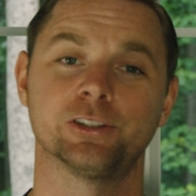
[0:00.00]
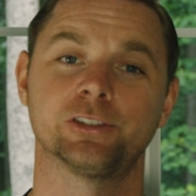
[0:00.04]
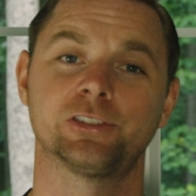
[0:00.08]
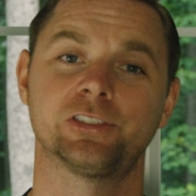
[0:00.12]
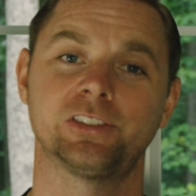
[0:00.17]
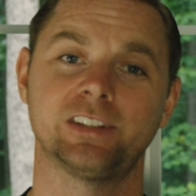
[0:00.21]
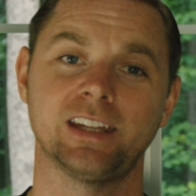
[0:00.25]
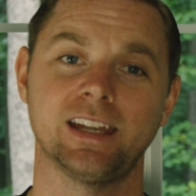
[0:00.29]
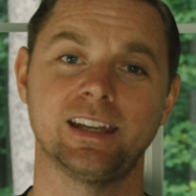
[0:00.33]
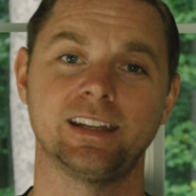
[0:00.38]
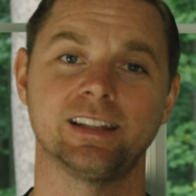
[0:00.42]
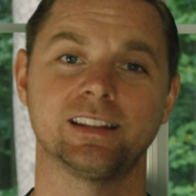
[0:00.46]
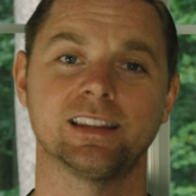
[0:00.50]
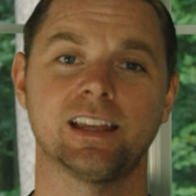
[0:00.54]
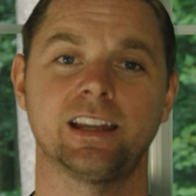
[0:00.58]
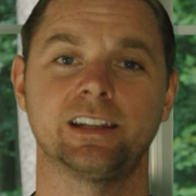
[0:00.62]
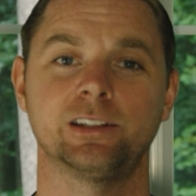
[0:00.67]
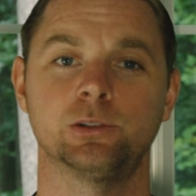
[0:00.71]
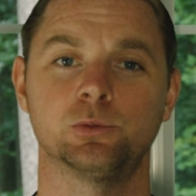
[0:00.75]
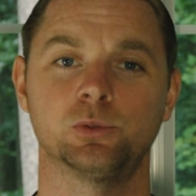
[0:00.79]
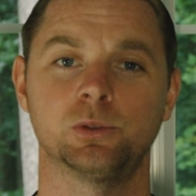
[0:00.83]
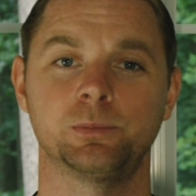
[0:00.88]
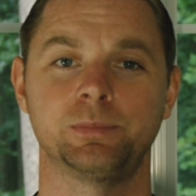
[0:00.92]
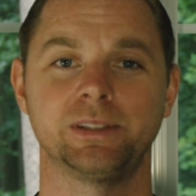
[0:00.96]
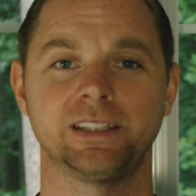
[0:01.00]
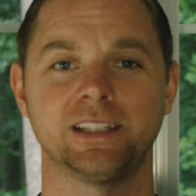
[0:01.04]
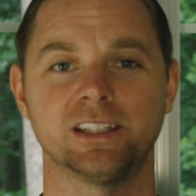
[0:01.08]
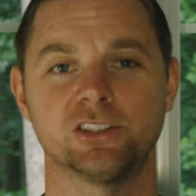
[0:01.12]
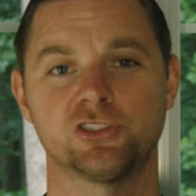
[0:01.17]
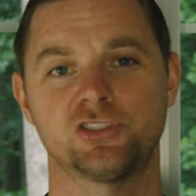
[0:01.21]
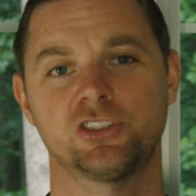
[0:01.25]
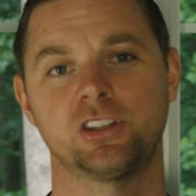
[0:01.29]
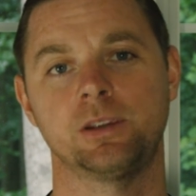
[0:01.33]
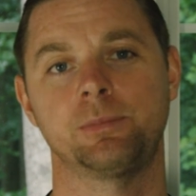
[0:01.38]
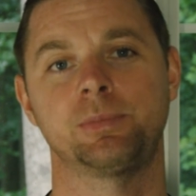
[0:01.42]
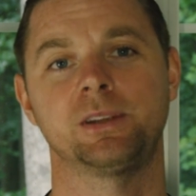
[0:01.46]
they're stating that it will
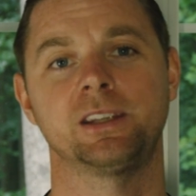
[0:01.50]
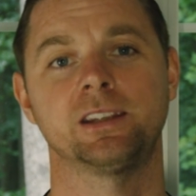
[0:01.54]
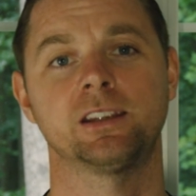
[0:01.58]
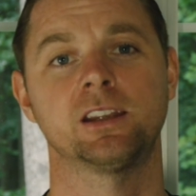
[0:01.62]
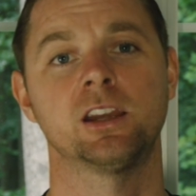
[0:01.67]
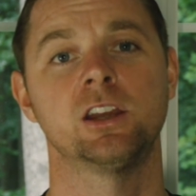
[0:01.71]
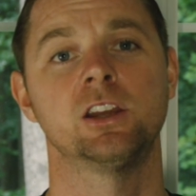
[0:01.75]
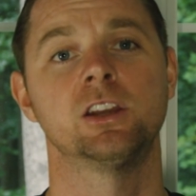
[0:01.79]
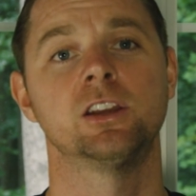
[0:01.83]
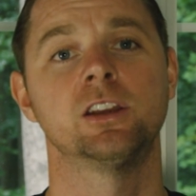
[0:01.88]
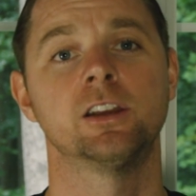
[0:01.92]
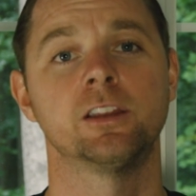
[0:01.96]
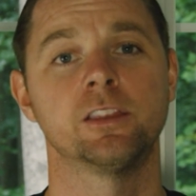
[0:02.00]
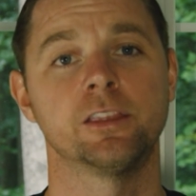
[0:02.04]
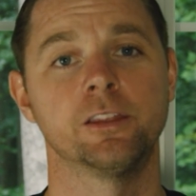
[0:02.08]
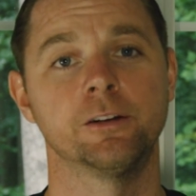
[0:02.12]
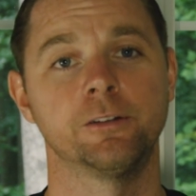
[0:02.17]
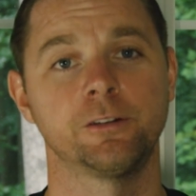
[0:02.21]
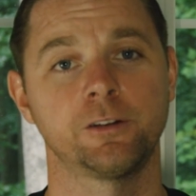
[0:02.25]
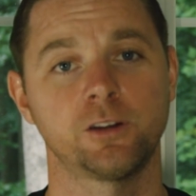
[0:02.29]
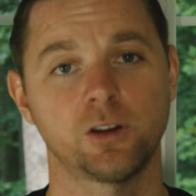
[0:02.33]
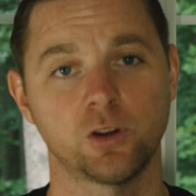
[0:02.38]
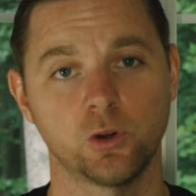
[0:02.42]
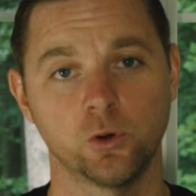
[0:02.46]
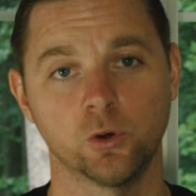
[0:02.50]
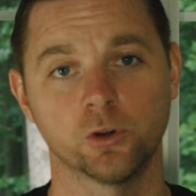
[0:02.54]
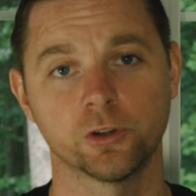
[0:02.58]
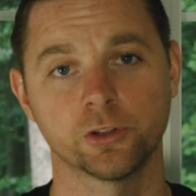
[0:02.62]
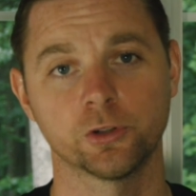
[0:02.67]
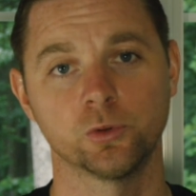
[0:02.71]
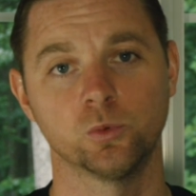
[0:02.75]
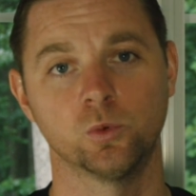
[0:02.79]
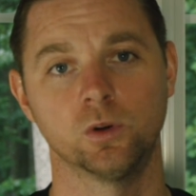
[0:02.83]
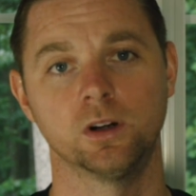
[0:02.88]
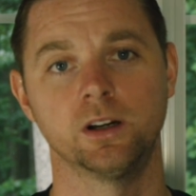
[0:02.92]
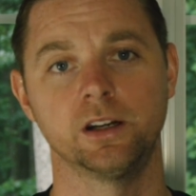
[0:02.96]
begin shipping the
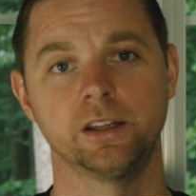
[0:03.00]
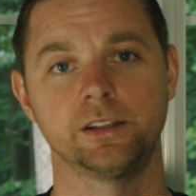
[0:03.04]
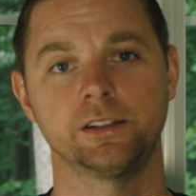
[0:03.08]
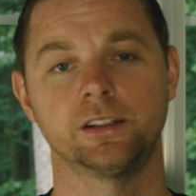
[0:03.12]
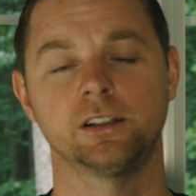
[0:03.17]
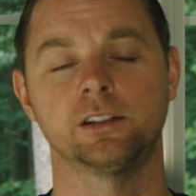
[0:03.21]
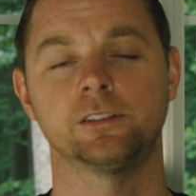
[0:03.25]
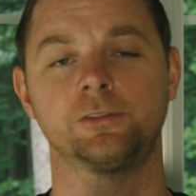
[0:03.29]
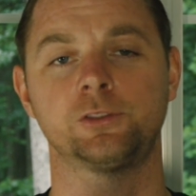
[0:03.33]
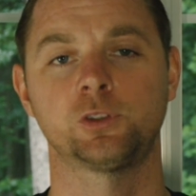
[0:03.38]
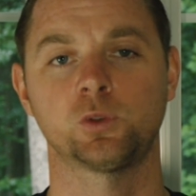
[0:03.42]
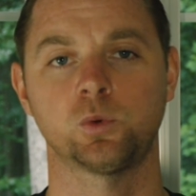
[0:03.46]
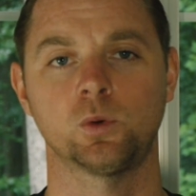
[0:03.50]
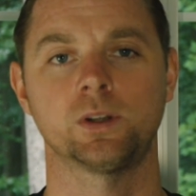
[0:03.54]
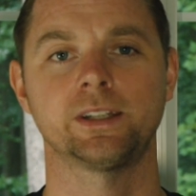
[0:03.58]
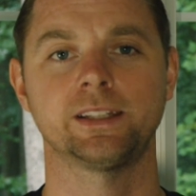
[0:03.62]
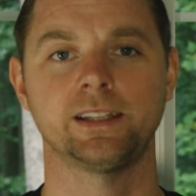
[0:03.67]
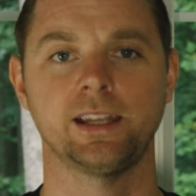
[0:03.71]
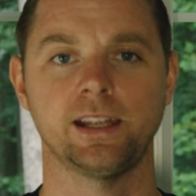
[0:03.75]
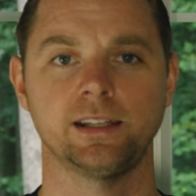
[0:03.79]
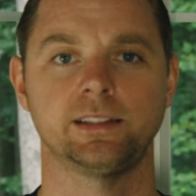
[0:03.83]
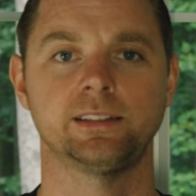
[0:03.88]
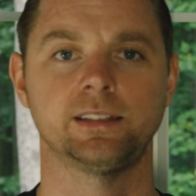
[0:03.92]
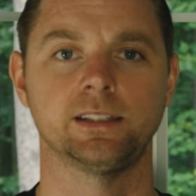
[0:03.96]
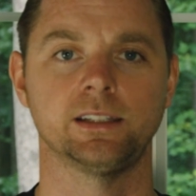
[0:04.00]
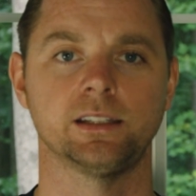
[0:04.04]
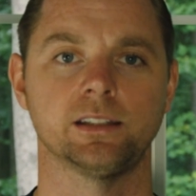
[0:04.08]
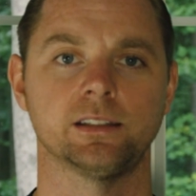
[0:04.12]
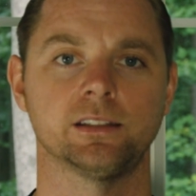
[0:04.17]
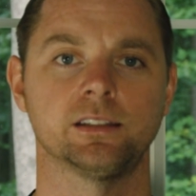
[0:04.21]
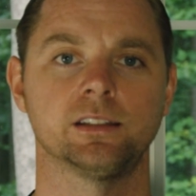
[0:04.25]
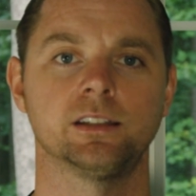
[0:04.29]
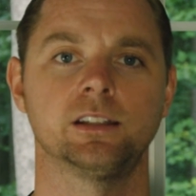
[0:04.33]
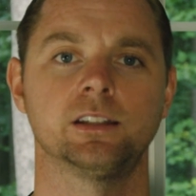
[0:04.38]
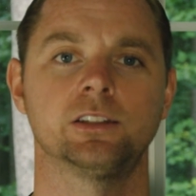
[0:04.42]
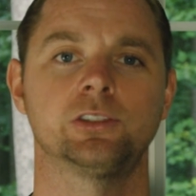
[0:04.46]
Q1 of
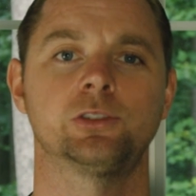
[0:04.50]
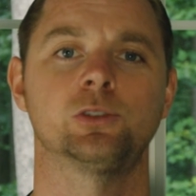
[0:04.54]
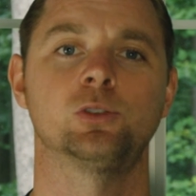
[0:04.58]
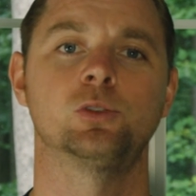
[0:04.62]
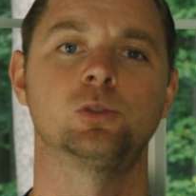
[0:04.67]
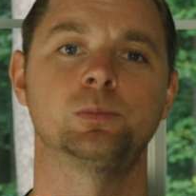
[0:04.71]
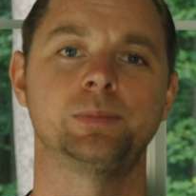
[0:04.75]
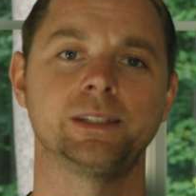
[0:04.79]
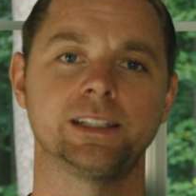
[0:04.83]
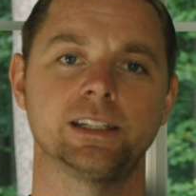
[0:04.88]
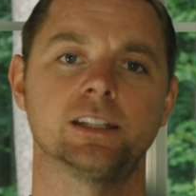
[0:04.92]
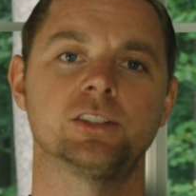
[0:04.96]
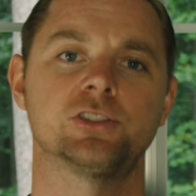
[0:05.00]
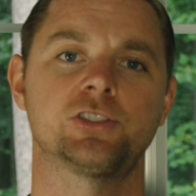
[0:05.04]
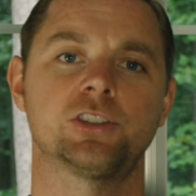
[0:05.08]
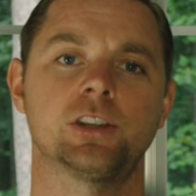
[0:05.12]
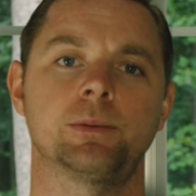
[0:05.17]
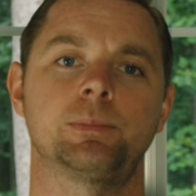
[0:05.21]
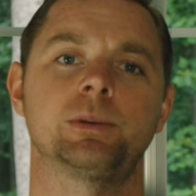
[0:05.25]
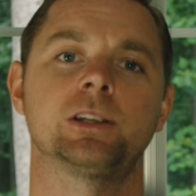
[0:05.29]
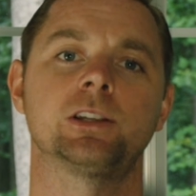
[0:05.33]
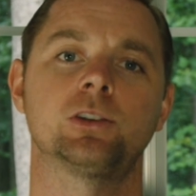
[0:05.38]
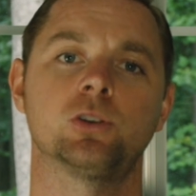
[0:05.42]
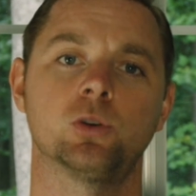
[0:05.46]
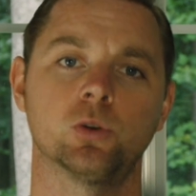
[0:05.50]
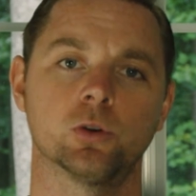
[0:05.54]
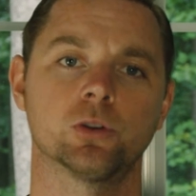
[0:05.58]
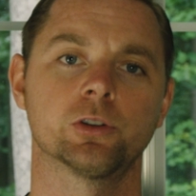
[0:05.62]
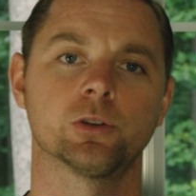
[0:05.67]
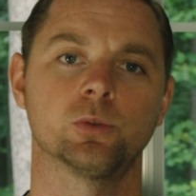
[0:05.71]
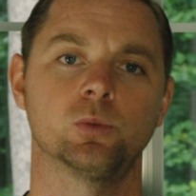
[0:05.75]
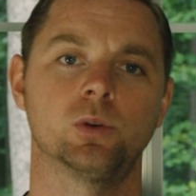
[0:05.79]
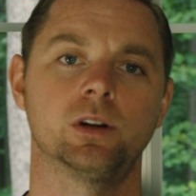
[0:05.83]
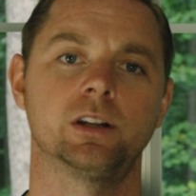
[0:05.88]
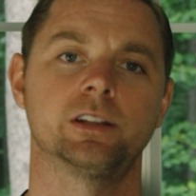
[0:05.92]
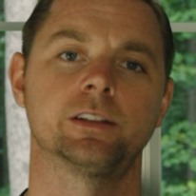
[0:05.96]
2018. So we'll begin shipping
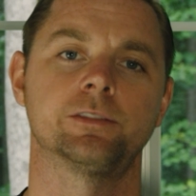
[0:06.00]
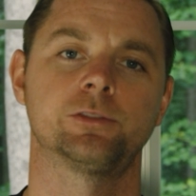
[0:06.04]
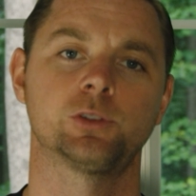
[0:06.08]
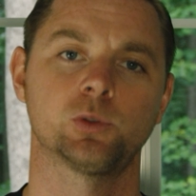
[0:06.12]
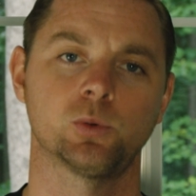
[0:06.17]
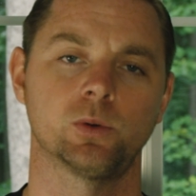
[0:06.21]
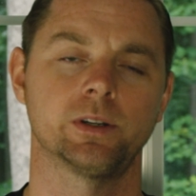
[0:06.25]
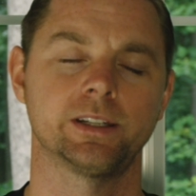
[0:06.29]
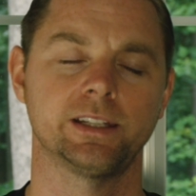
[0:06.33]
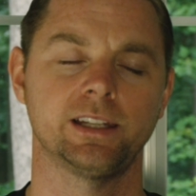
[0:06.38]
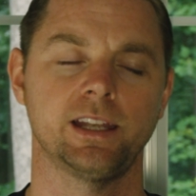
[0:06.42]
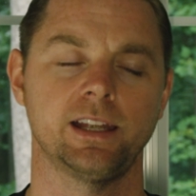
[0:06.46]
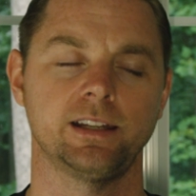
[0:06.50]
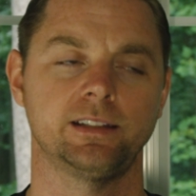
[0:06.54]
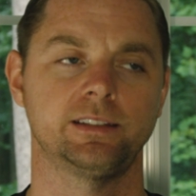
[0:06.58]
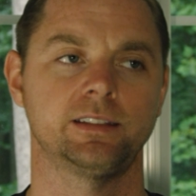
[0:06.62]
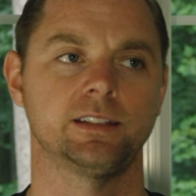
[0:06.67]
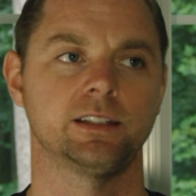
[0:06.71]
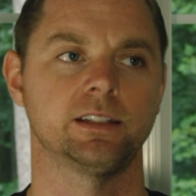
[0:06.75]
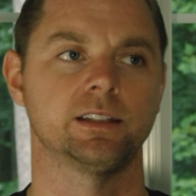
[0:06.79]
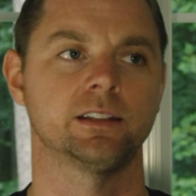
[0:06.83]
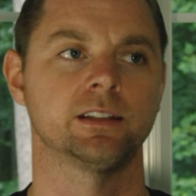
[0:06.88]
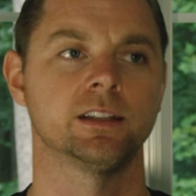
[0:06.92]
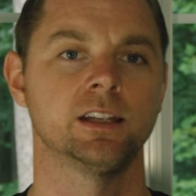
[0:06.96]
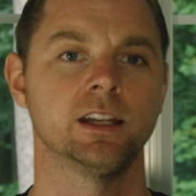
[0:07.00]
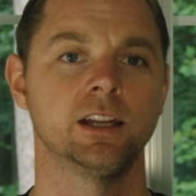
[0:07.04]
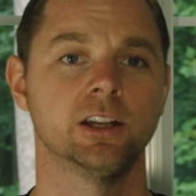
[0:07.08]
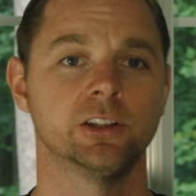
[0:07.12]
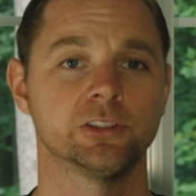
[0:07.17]
Q1 of 2018.